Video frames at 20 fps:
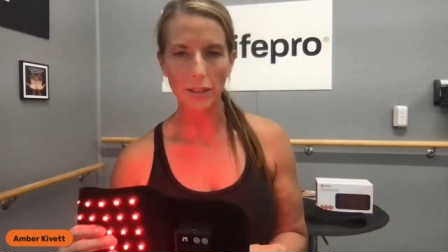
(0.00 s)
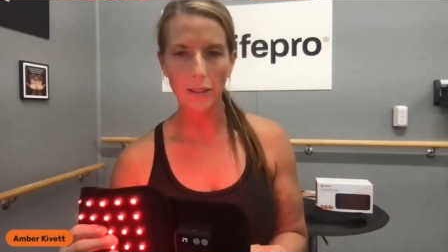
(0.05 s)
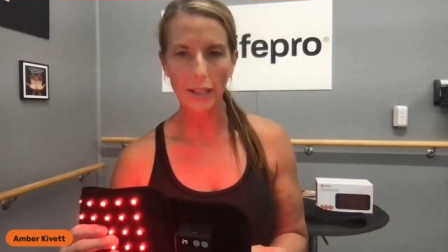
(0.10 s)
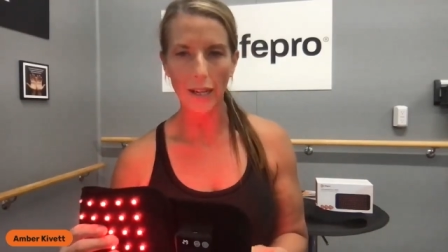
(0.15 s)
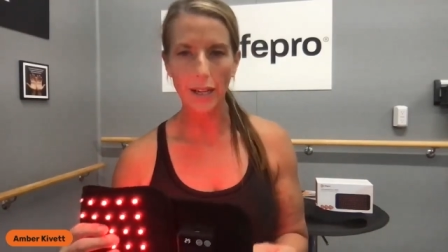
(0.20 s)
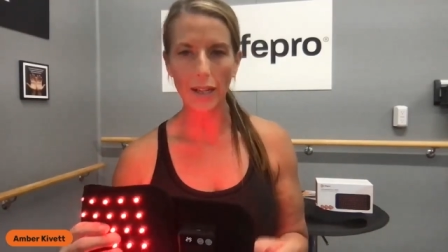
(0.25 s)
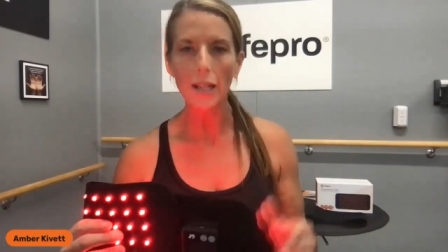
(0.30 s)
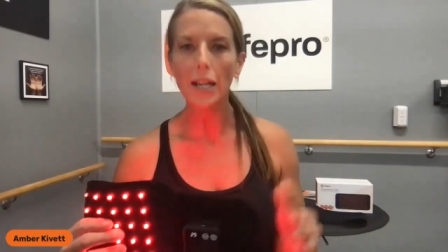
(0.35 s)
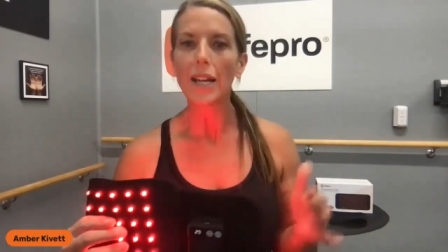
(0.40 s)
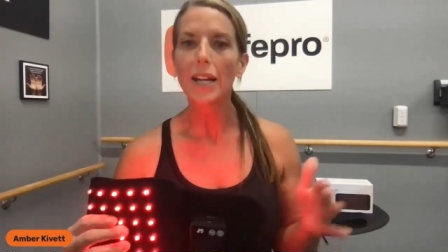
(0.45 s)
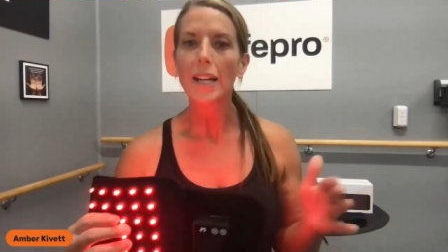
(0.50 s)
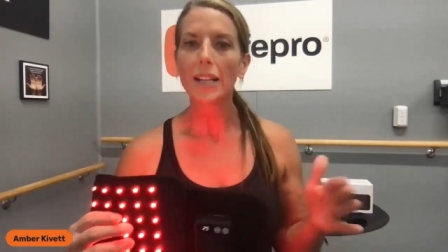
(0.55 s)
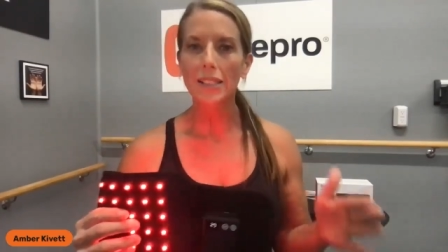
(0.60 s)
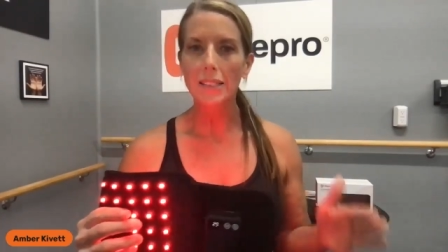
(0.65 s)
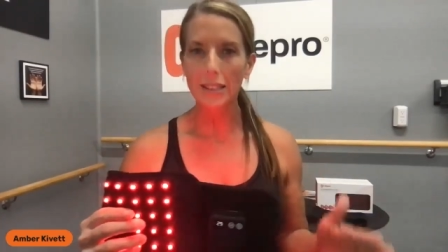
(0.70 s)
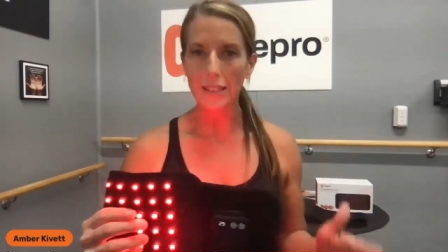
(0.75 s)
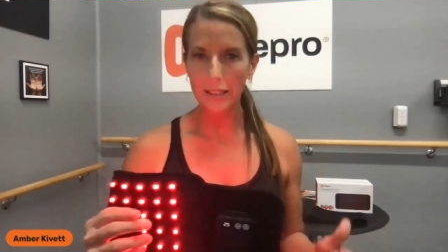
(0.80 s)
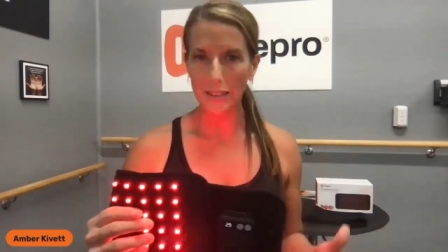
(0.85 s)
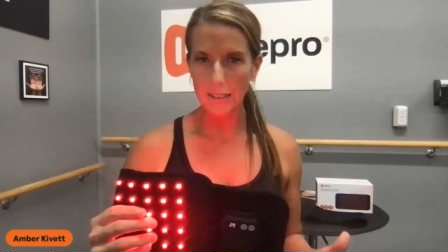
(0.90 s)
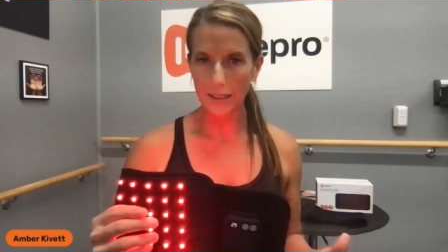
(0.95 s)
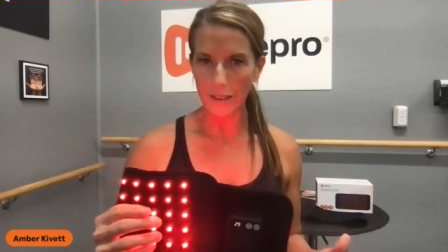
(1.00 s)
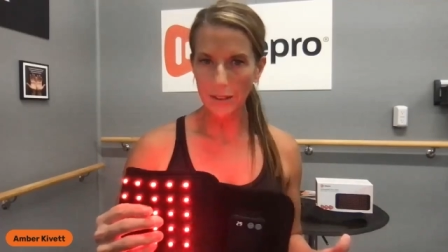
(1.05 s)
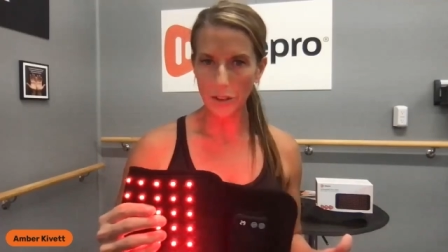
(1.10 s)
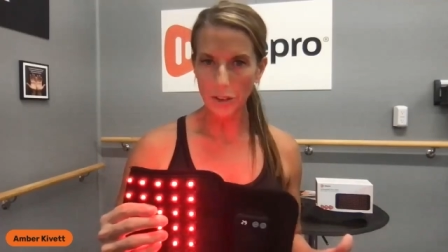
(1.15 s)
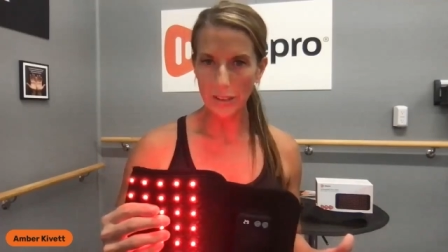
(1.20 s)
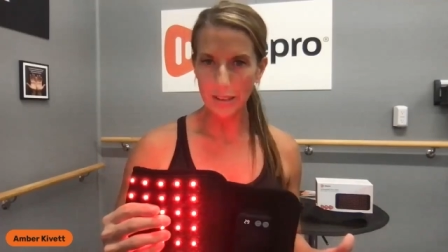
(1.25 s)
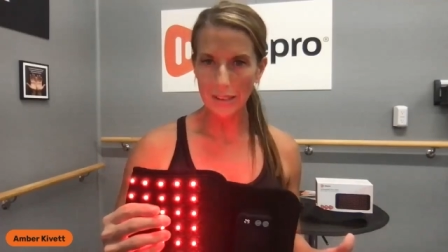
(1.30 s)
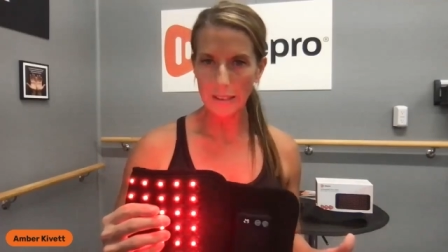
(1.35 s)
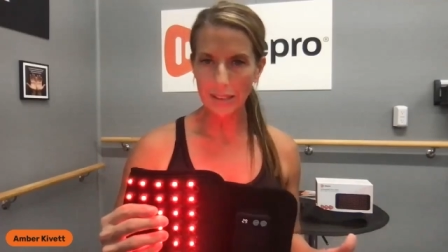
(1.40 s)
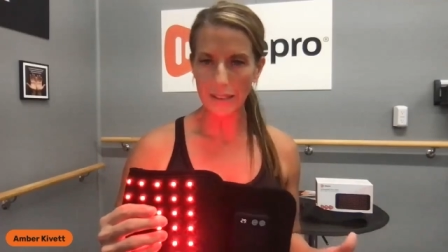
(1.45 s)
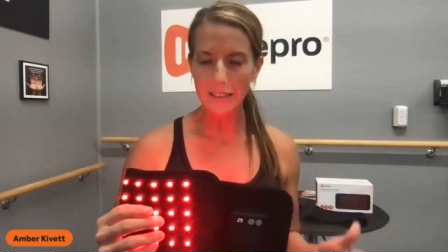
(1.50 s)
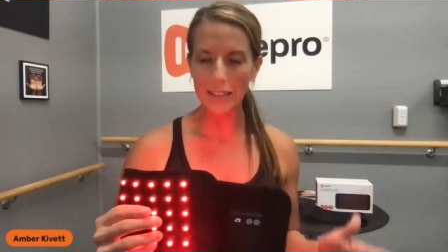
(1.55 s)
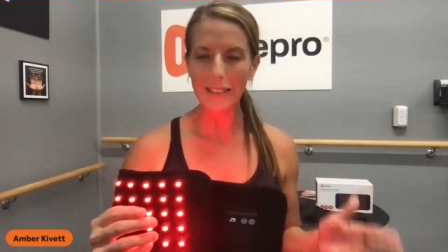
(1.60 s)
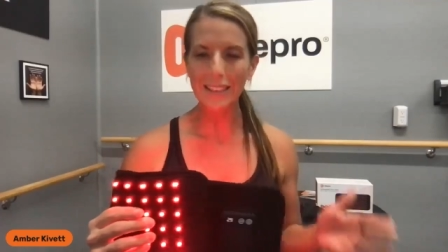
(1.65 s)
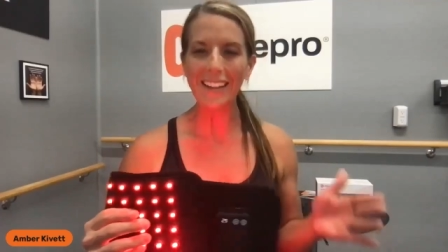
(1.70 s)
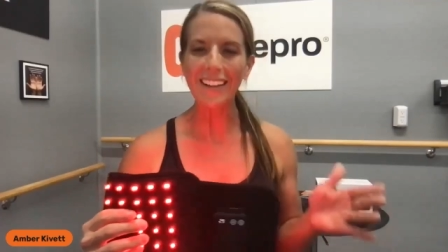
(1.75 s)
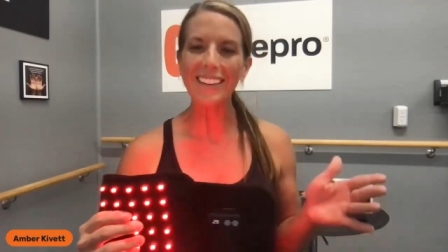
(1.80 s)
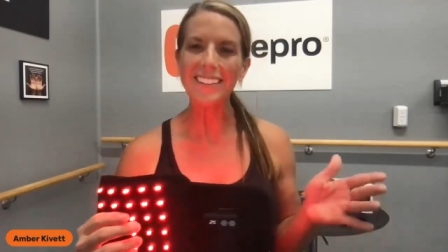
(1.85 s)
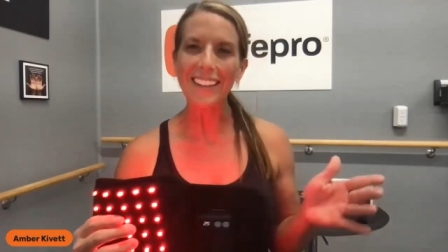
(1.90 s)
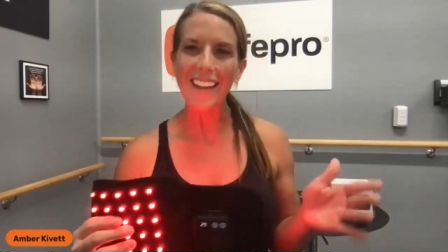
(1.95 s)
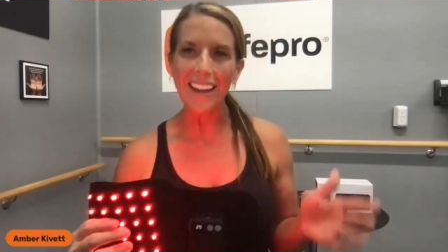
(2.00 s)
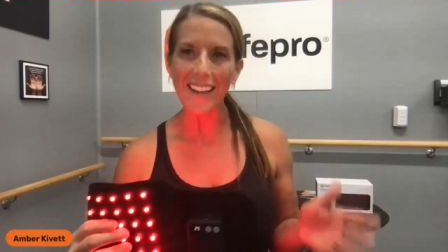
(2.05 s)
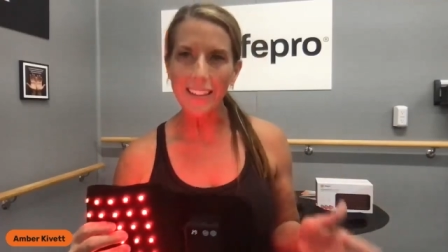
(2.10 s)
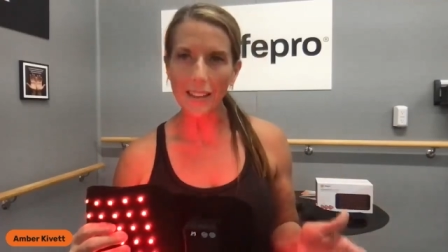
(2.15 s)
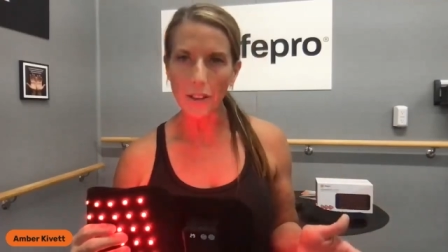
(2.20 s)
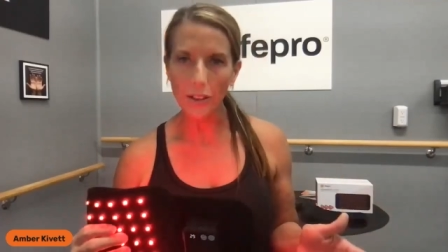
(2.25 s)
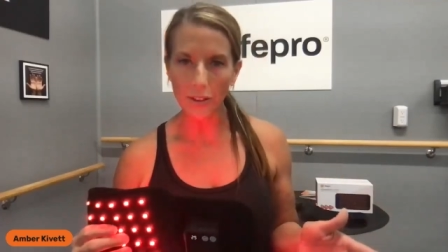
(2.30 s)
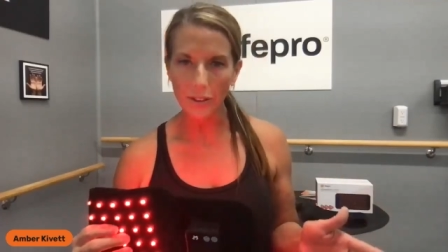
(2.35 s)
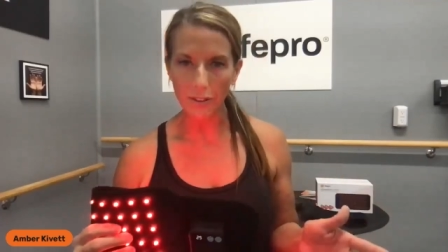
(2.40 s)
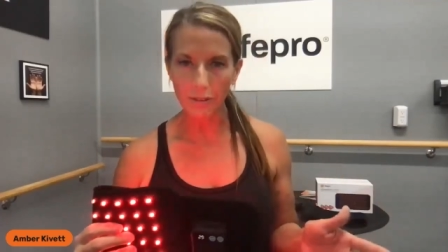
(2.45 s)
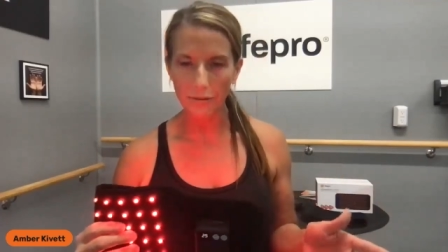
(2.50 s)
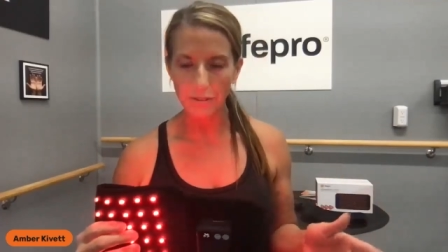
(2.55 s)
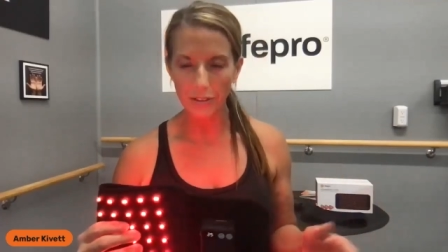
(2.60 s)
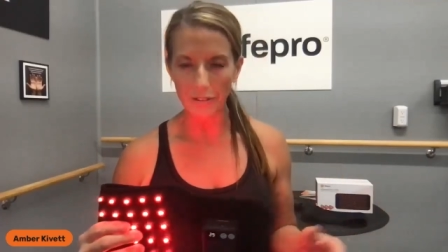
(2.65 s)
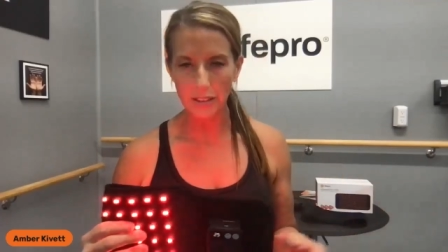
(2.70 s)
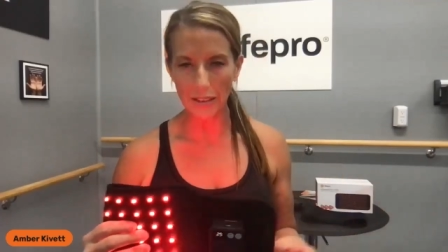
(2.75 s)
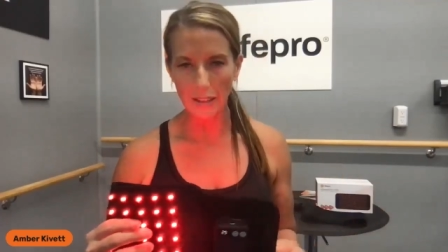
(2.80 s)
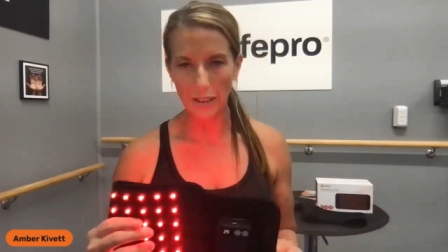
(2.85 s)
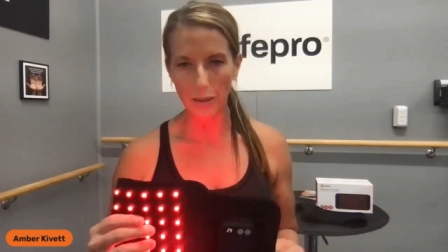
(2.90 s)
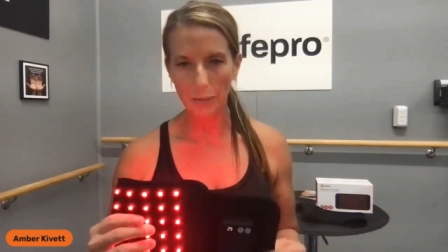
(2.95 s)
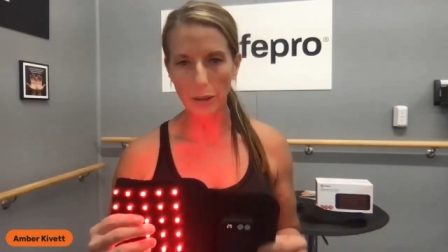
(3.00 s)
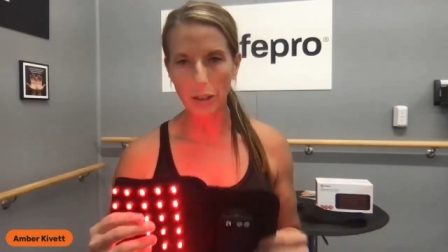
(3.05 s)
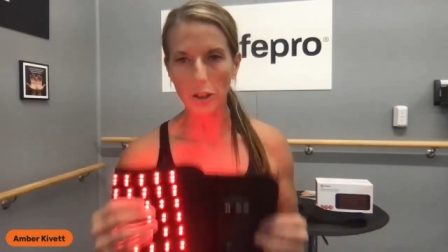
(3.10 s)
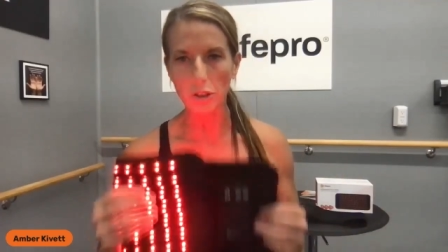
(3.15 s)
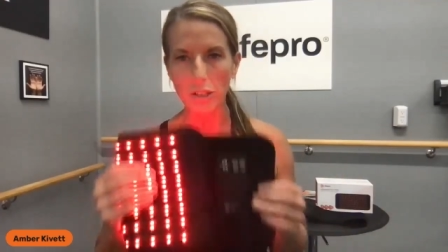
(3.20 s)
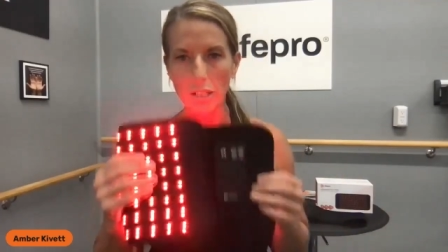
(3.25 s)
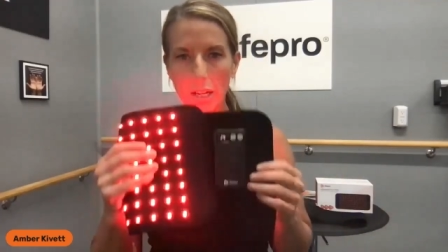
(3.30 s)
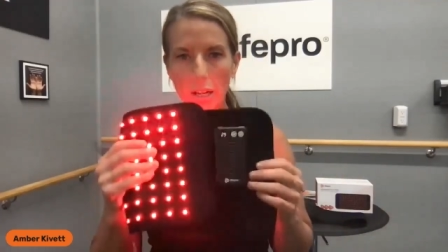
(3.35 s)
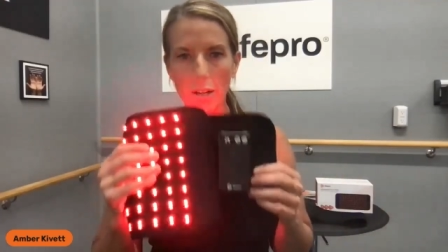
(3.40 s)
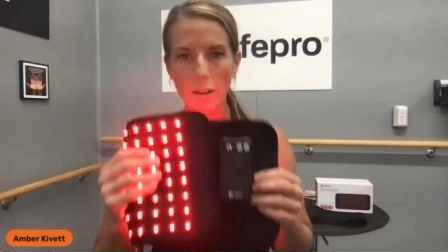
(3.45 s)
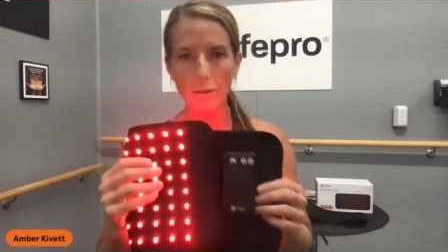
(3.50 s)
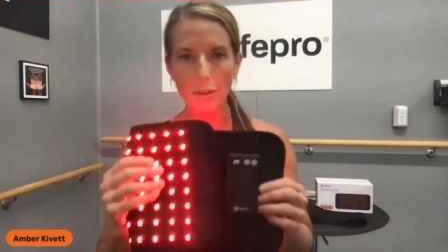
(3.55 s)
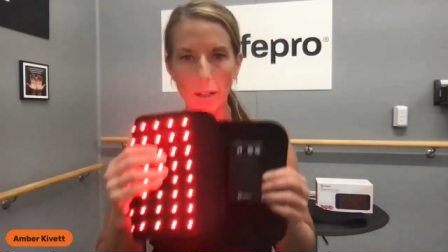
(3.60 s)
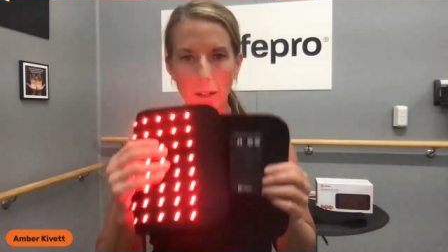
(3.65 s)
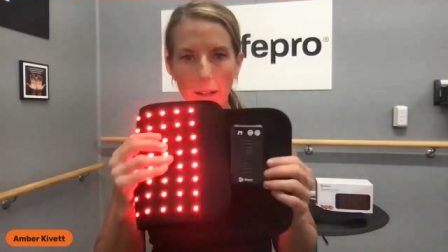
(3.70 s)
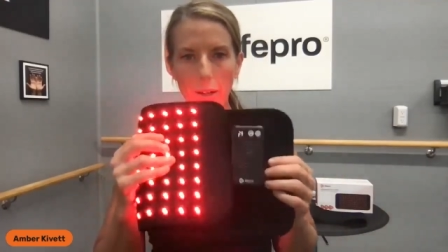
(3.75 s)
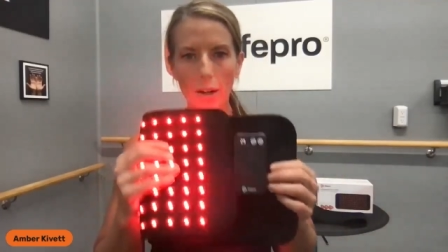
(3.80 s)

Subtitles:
Okay, 660 and 850 nanometers of